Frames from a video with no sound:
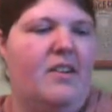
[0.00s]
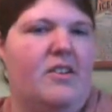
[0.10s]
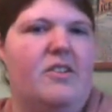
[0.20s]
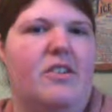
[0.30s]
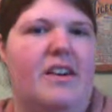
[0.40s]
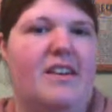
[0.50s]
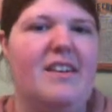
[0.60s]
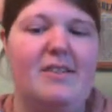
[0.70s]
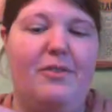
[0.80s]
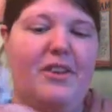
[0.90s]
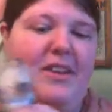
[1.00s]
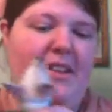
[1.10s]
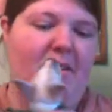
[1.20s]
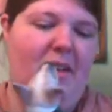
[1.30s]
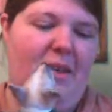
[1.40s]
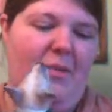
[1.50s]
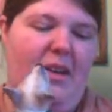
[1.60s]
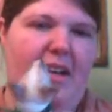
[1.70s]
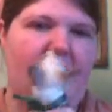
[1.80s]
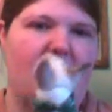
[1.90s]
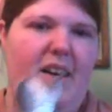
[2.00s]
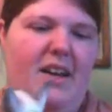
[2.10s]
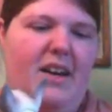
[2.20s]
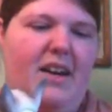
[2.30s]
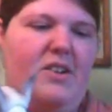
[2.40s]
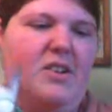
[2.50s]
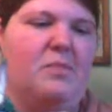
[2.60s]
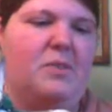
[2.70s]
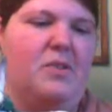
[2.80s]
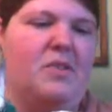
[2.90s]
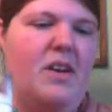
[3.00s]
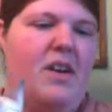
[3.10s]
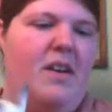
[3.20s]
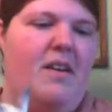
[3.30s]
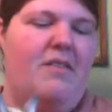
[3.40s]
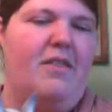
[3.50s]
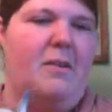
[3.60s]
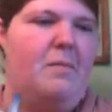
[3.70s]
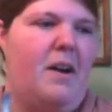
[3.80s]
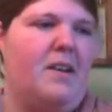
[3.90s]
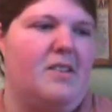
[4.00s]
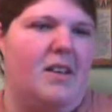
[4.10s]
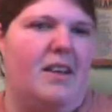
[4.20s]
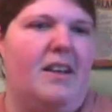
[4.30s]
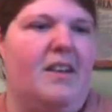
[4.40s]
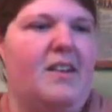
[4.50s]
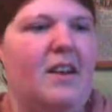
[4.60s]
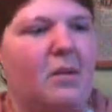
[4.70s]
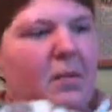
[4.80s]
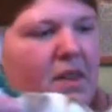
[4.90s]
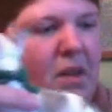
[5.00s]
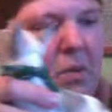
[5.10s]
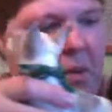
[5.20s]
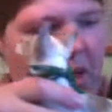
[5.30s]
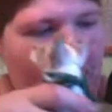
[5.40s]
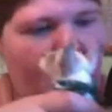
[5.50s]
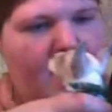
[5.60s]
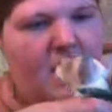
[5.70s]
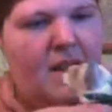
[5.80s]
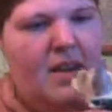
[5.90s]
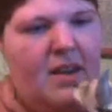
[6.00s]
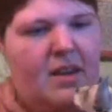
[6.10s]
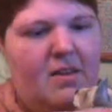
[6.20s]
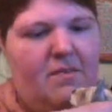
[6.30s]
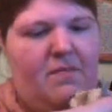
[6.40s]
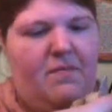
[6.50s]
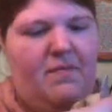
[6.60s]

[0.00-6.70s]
I'll show you. He does fit in there really well actually. I kind of just put his feet back so I can tuck him in there, but um,